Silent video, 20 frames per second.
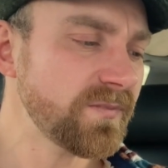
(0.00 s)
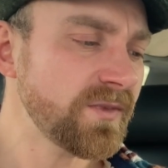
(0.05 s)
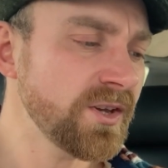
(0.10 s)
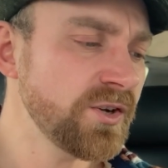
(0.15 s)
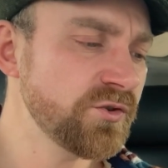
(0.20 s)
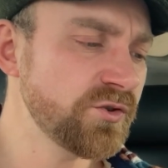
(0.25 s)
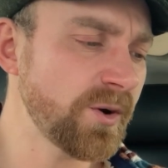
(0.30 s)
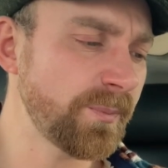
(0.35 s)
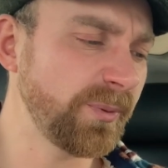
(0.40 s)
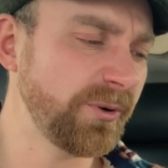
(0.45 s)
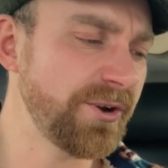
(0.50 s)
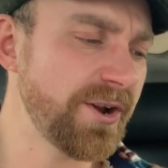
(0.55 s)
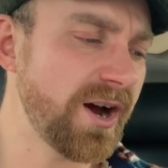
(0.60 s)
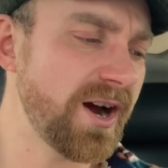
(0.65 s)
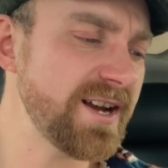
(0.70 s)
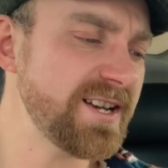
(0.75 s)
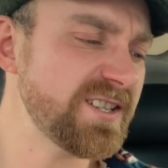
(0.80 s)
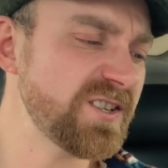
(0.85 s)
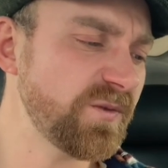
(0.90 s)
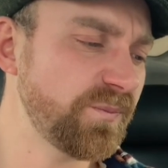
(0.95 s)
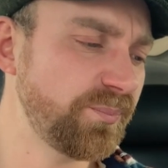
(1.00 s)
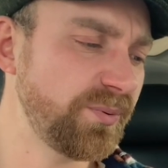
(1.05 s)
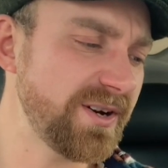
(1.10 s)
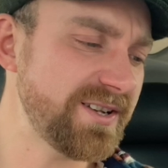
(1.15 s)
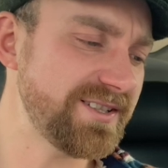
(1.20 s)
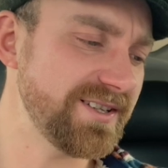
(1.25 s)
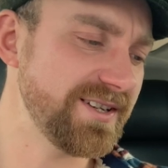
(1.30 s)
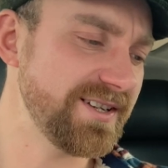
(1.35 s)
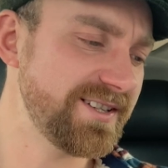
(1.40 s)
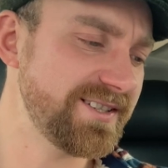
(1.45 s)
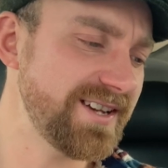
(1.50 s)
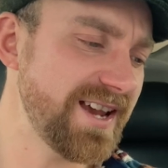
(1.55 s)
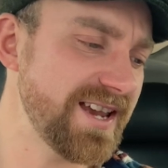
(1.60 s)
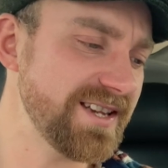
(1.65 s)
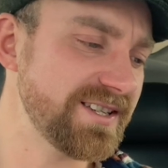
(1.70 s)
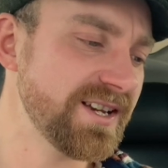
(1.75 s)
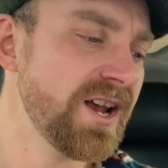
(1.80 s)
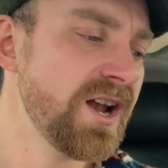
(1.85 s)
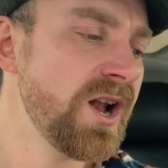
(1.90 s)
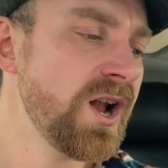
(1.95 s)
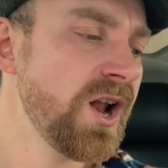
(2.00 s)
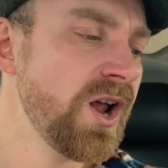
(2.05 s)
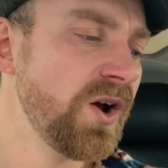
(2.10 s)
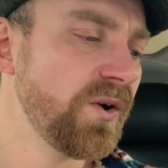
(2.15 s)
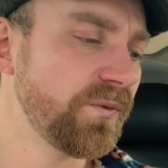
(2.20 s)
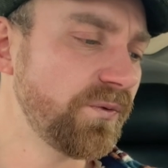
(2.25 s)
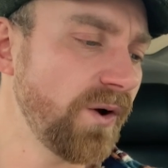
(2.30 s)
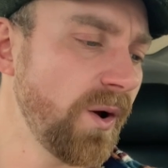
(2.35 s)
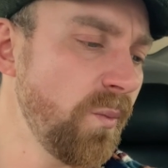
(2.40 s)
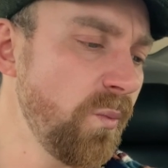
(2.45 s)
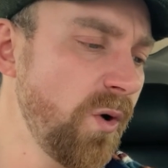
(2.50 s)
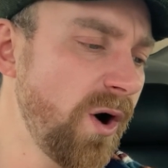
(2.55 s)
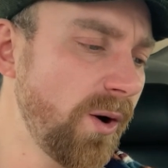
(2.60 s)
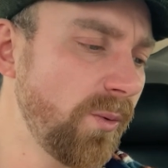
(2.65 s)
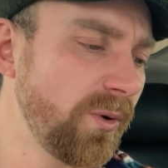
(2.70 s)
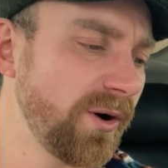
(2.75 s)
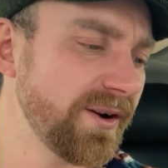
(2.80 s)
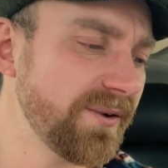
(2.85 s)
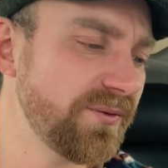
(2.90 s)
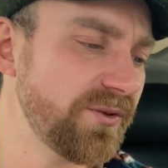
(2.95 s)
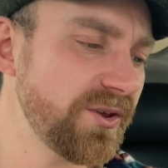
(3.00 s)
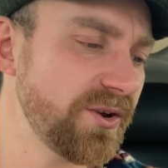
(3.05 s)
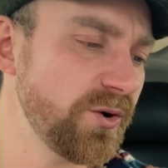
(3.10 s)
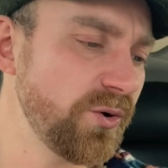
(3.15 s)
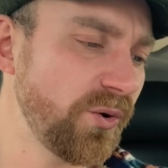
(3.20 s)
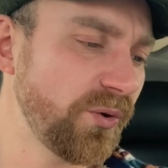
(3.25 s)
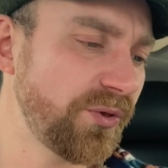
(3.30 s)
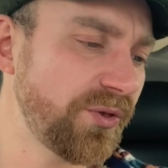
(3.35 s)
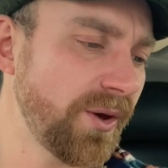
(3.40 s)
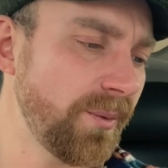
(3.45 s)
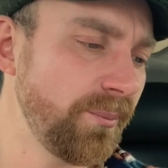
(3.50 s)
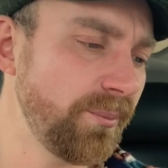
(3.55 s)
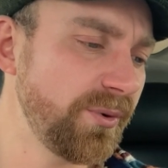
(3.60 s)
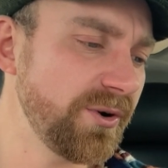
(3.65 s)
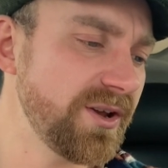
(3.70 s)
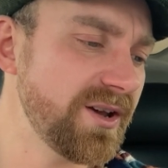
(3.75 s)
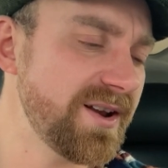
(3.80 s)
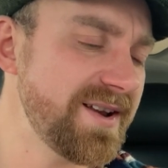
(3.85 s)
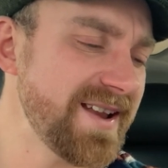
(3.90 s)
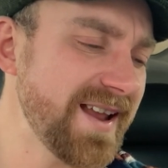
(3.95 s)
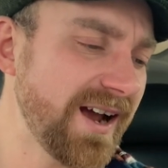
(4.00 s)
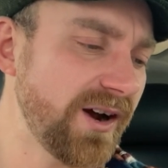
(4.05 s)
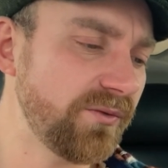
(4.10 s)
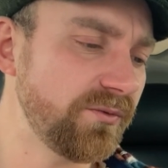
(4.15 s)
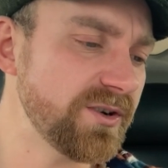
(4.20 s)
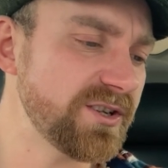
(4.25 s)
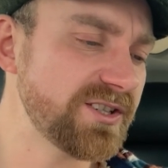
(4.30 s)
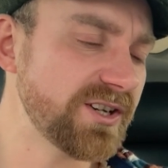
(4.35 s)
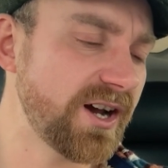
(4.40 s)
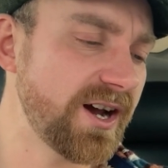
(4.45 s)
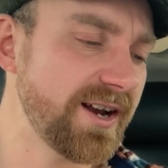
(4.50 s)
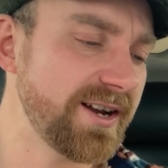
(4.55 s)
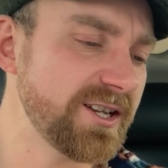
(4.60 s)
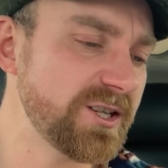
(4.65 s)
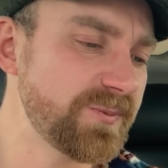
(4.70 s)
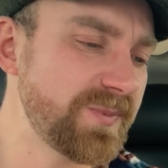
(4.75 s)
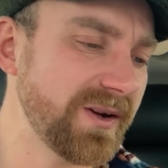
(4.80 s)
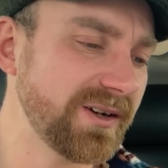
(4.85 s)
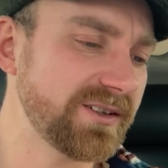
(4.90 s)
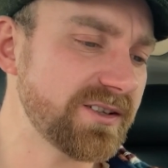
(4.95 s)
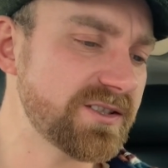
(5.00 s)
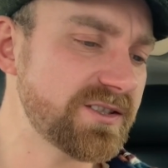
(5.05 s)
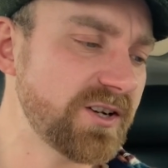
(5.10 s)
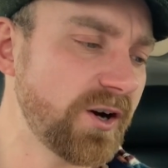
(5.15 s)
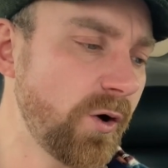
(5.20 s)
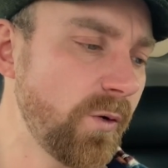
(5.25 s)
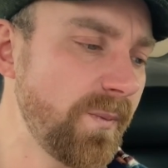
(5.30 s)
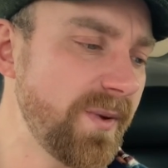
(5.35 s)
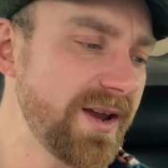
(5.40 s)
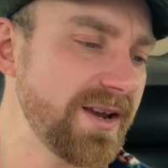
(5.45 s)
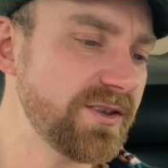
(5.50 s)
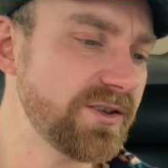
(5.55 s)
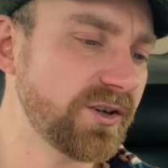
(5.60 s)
999s of Britain says, from what one of the Northumbria now retired inspectors told me,